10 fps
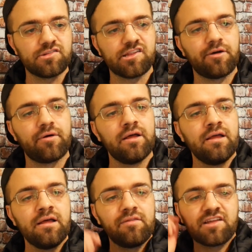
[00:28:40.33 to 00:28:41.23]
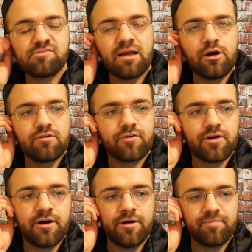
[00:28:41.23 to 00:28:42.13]
So that's my
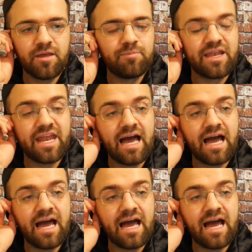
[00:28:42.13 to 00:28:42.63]
overall opinion.